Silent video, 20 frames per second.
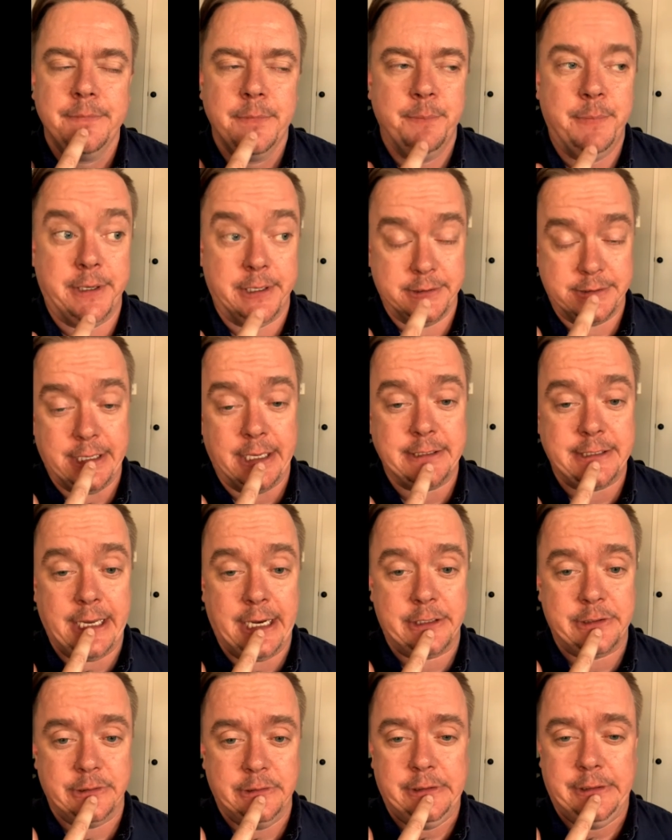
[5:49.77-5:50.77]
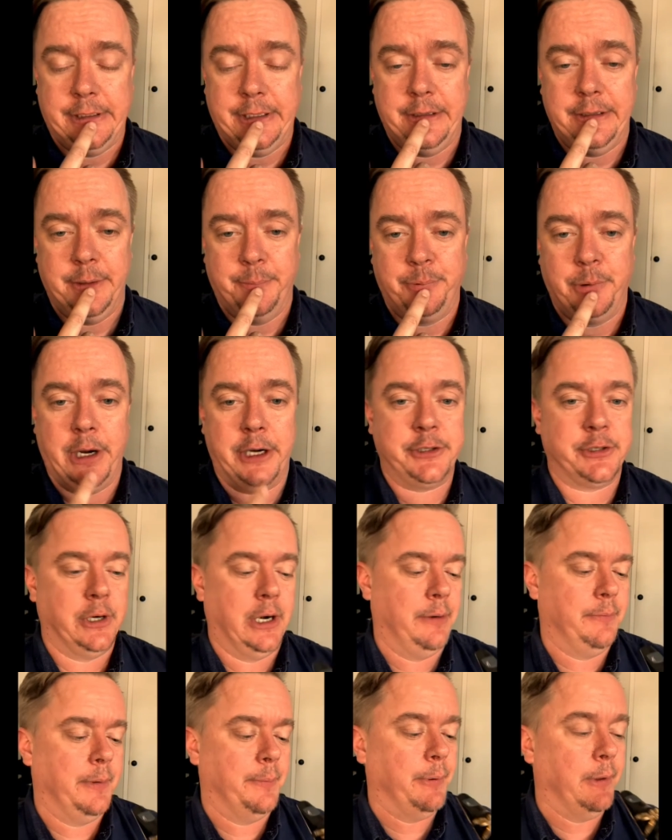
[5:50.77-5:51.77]
because that's actually the pressure
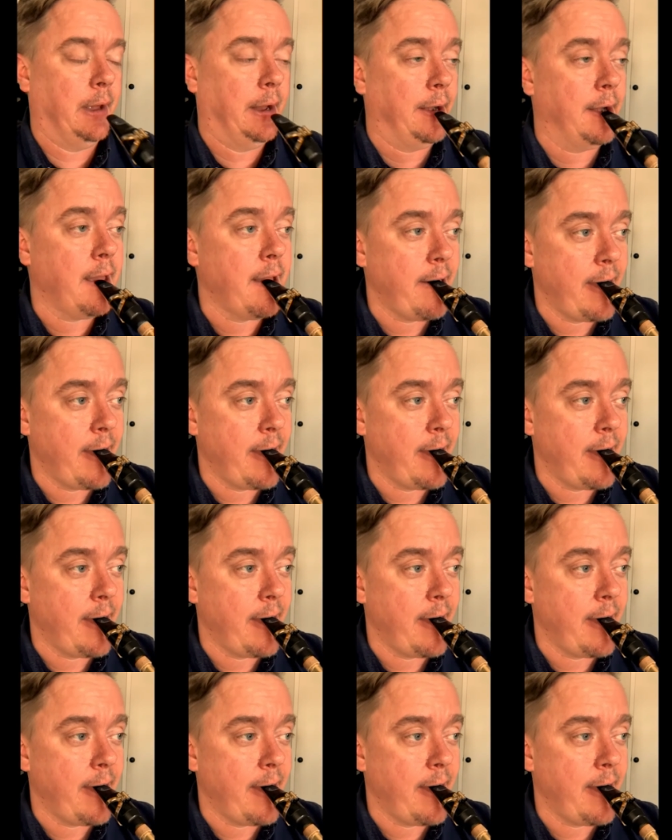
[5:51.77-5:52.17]
I'm applying.